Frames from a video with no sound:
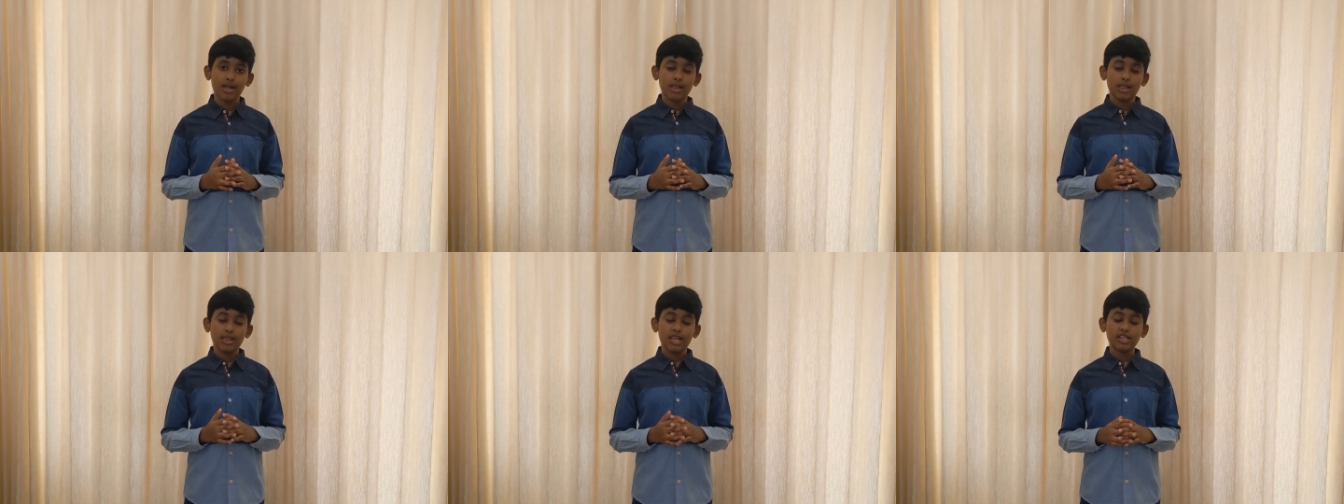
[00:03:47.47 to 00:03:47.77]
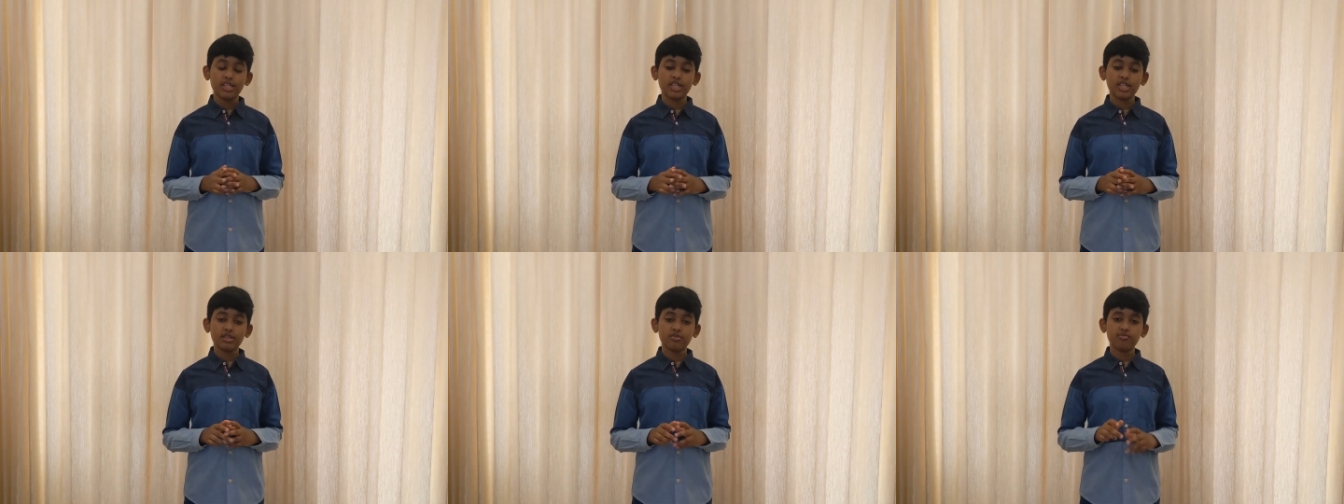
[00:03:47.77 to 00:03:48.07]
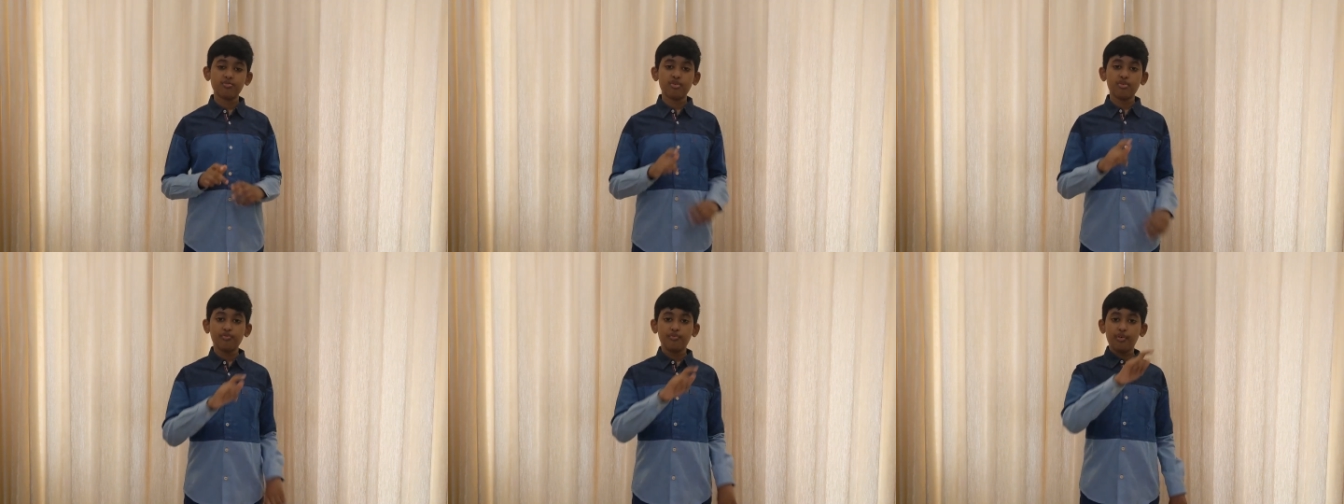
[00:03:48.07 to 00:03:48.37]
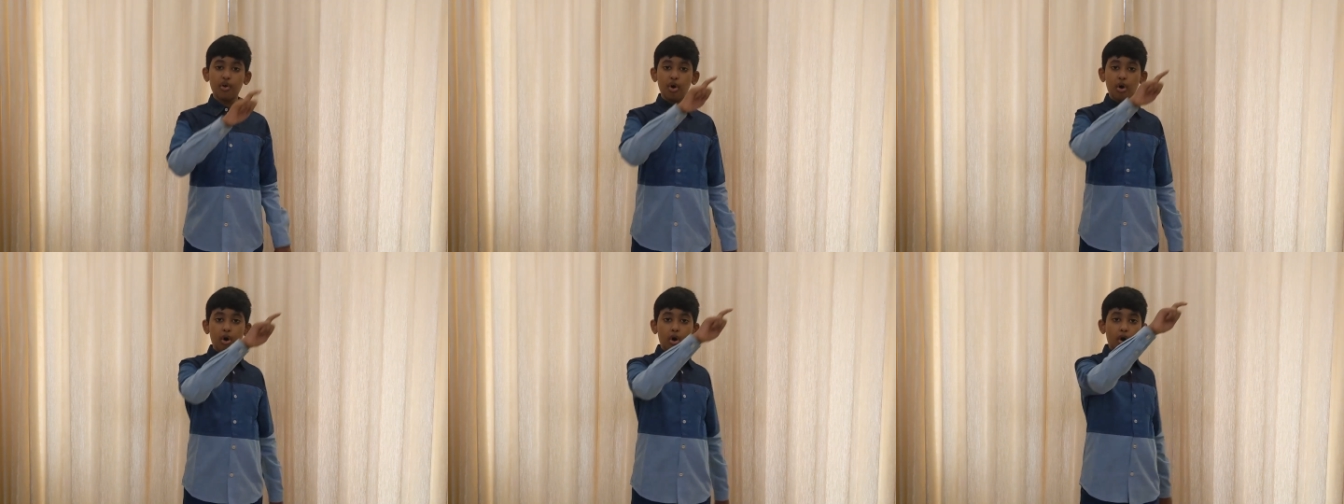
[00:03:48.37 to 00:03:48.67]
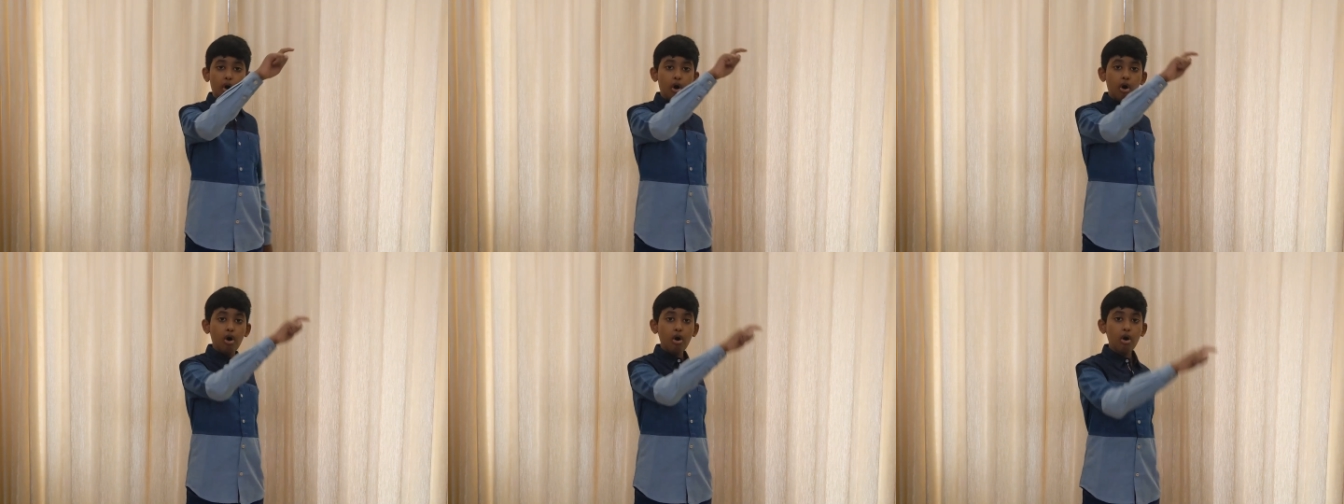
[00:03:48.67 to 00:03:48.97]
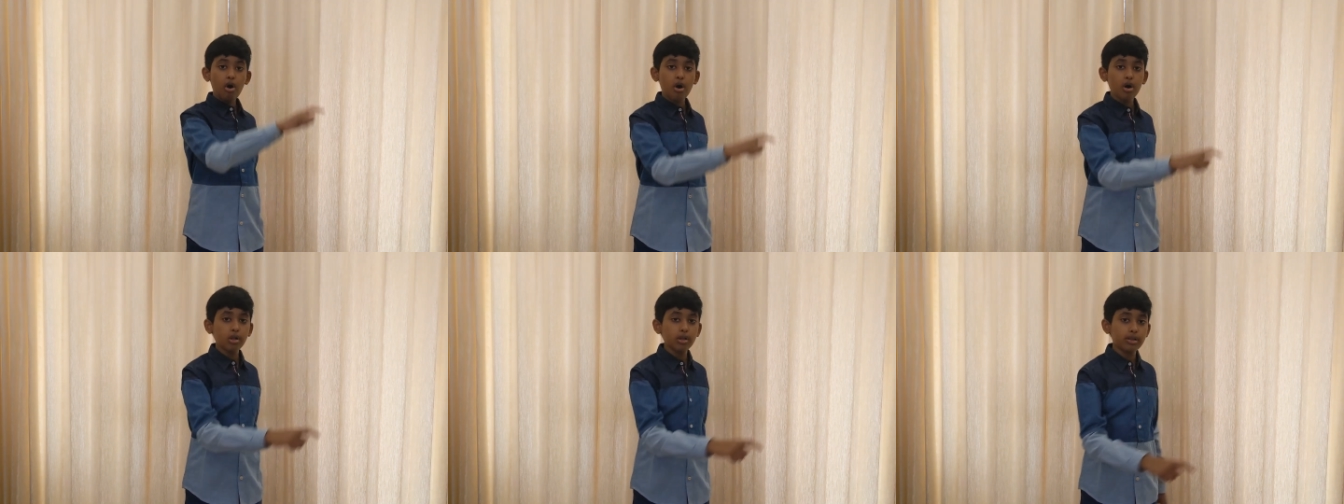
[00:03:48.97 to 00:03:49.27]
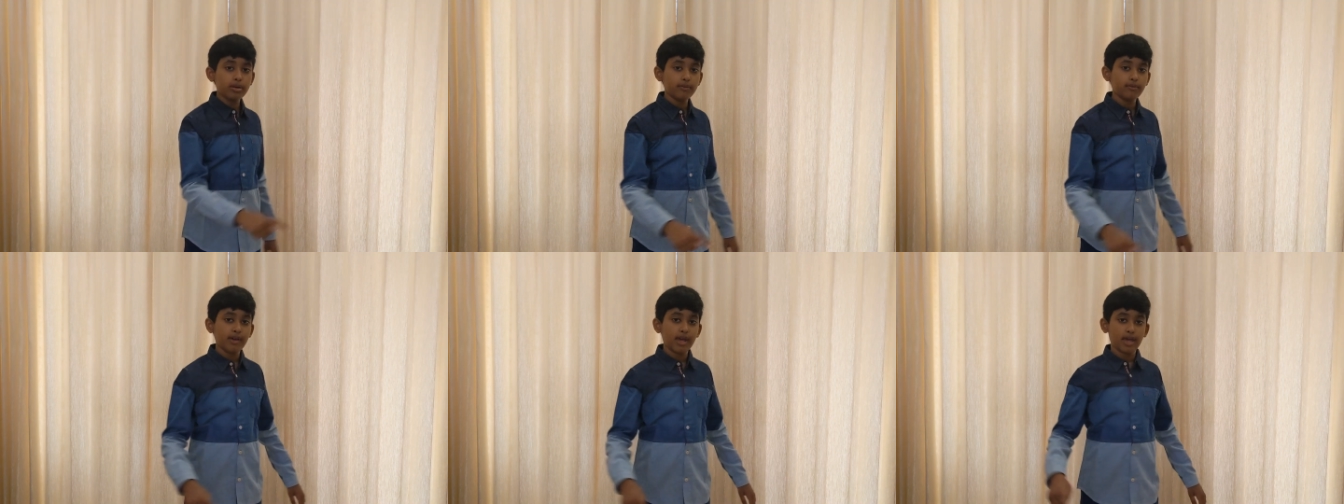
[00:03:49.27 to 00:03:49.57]
let us move
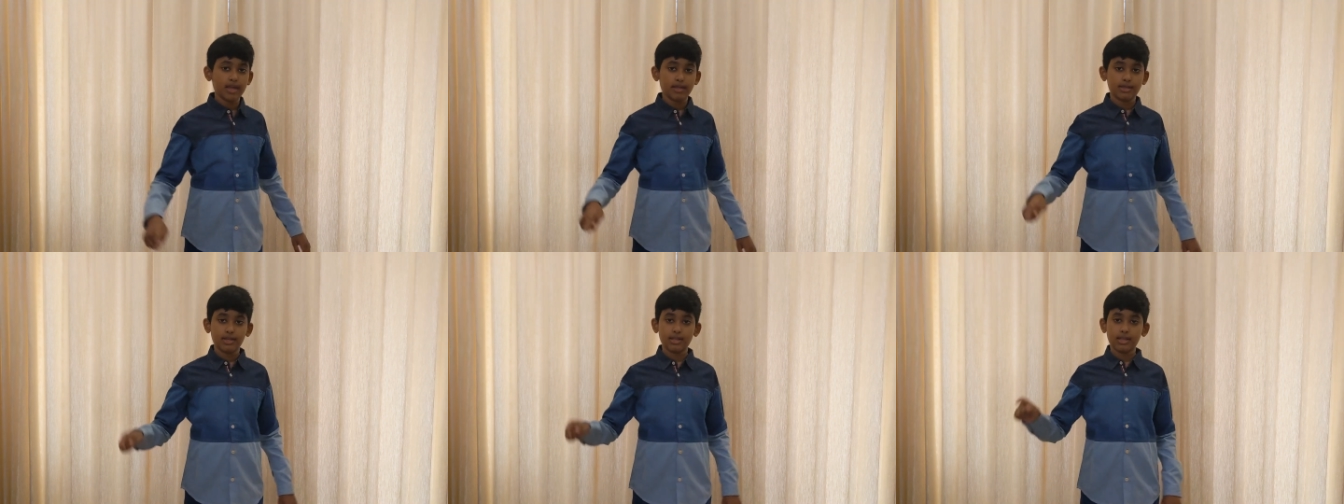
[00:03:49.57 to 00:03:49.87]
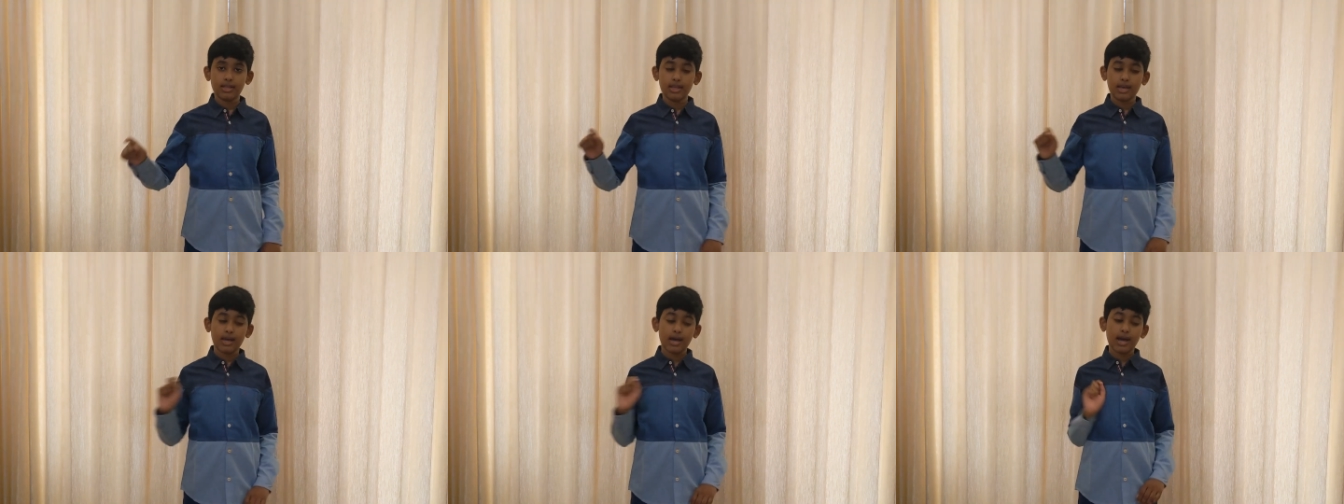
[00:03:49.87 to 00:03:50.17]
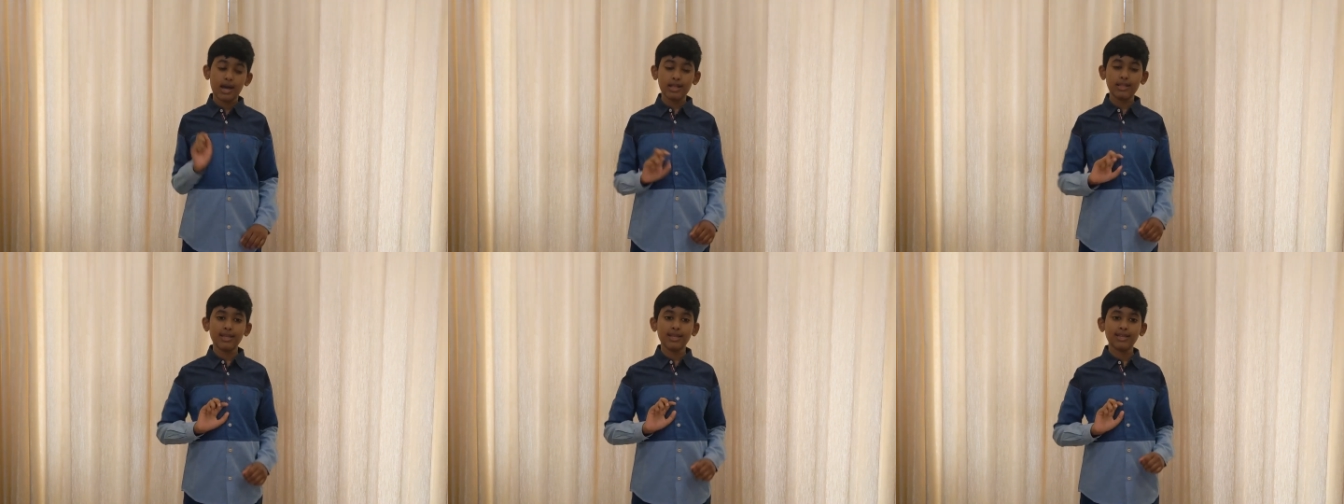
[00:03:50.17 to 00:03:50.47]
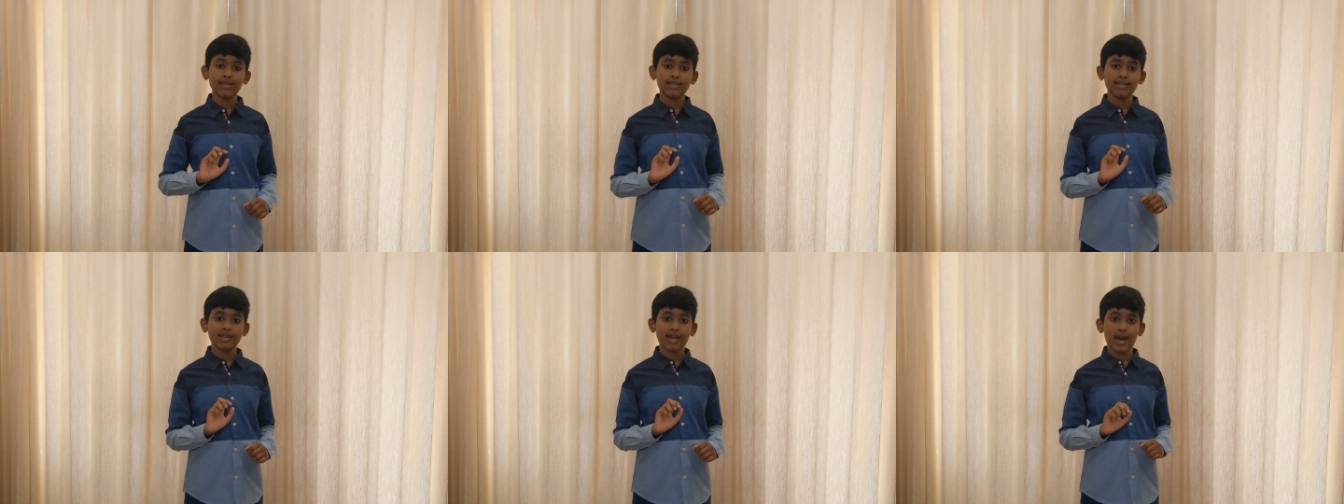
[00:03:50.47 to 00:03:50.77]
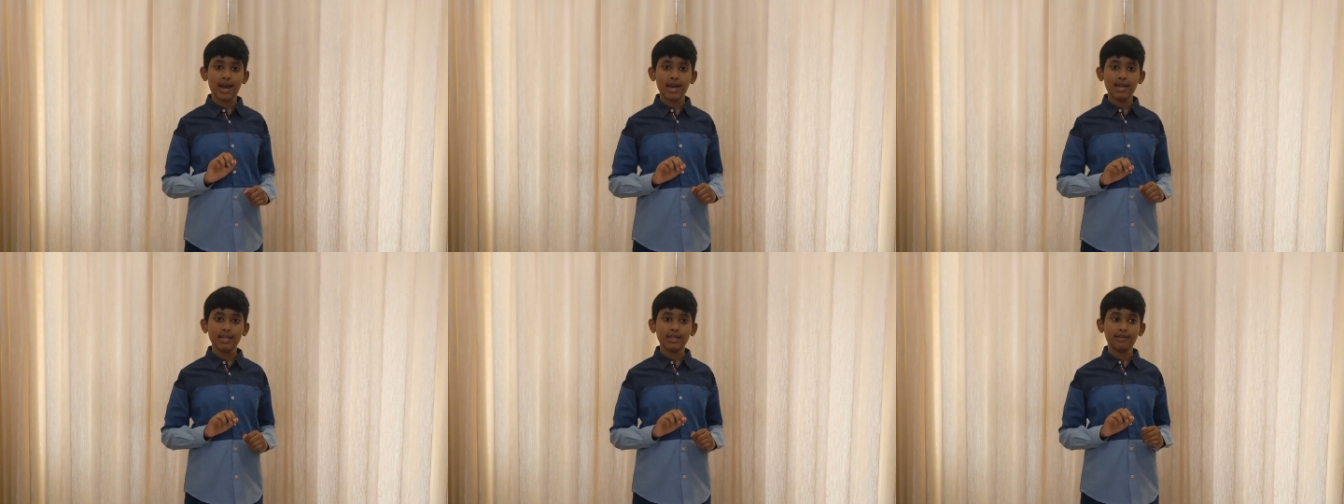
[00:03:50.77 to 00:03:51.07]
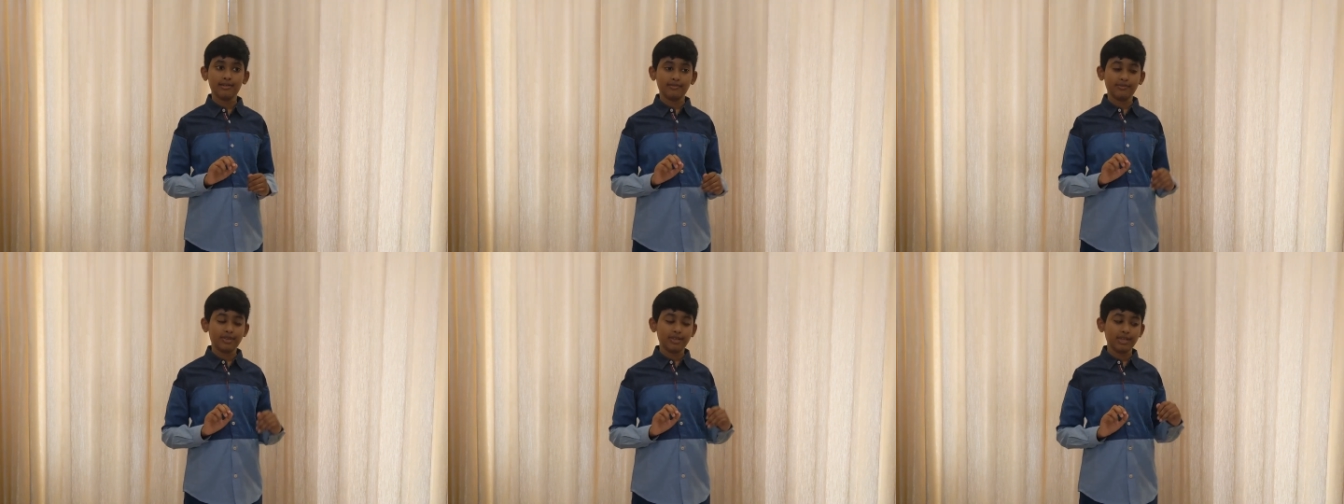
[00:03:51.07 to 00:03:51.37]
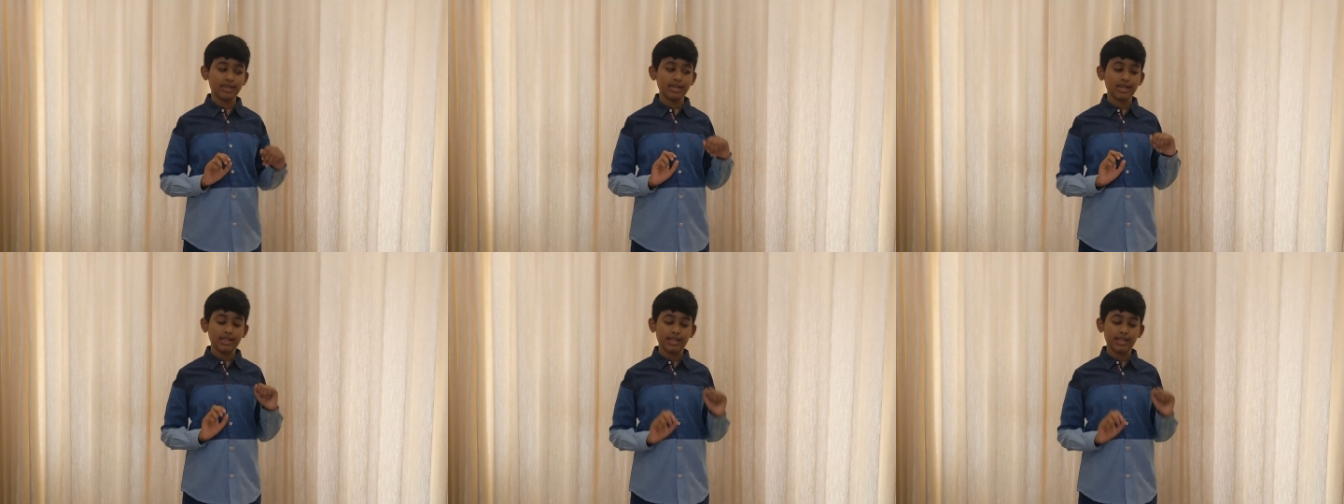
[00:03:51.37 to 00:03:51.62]
all the way to the other side of the